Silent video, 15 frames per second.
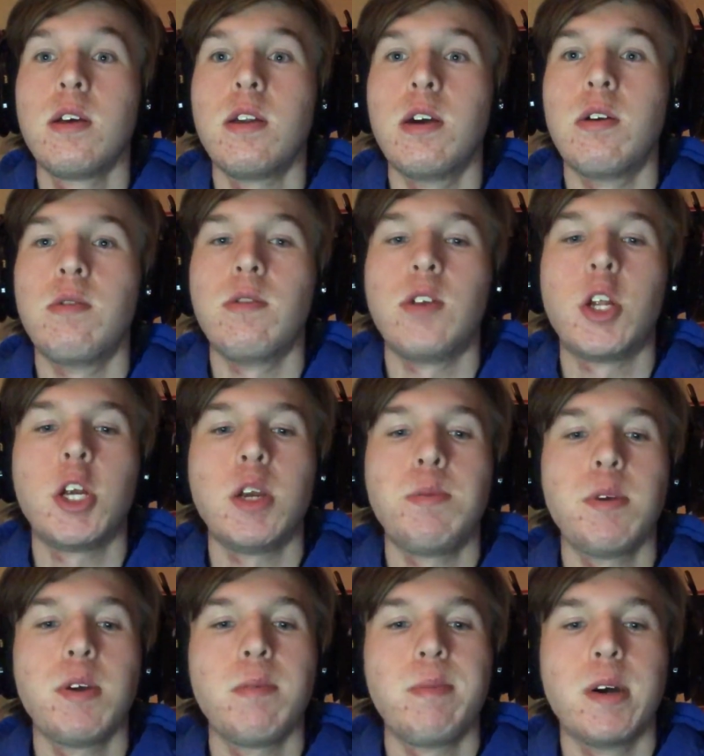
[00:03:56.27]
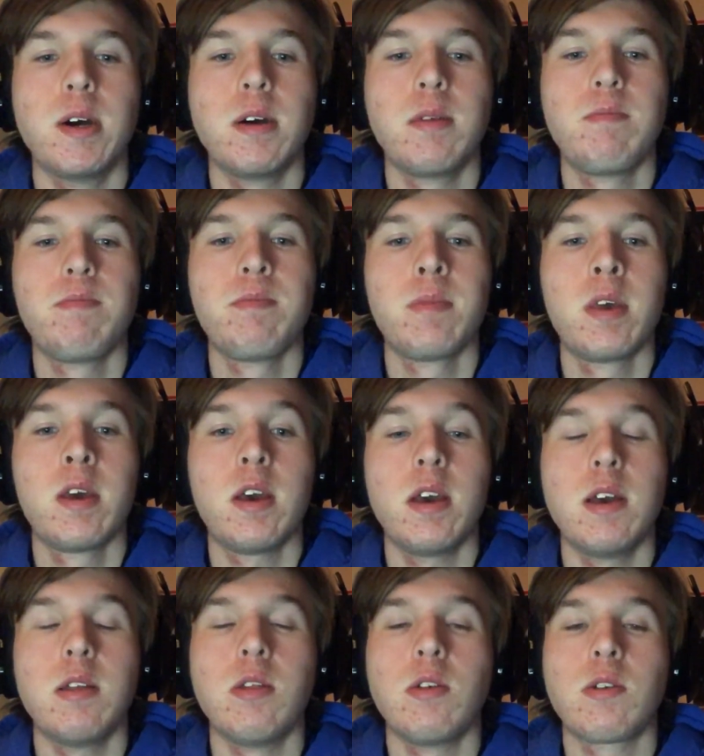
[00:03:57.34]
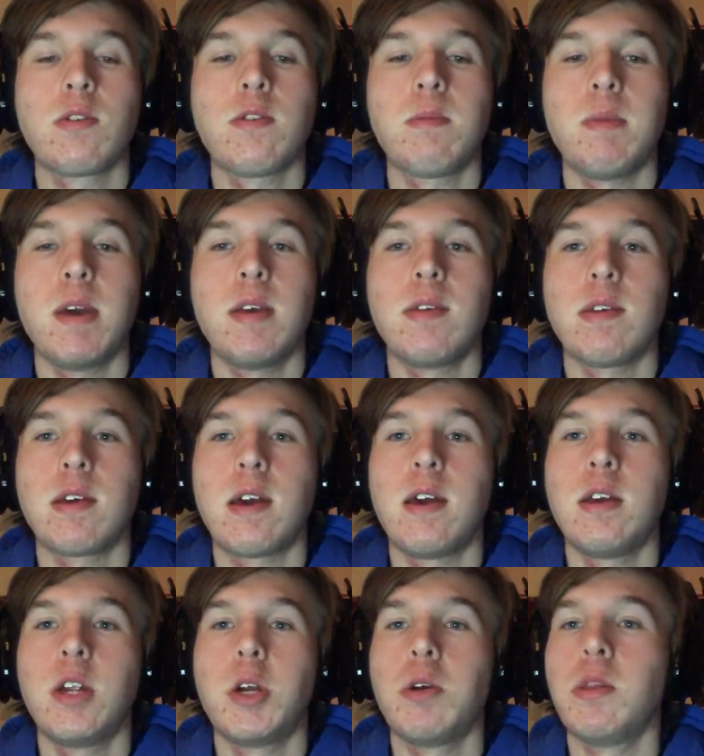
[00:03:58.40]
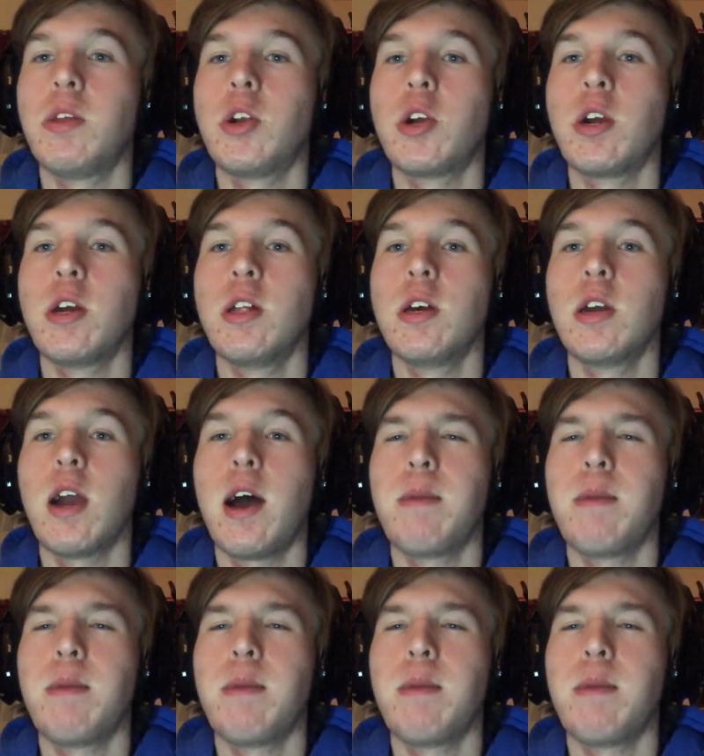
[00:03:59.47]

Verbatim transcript: you know, is cheaper. But it looks amazing. I enjoyed the trailer.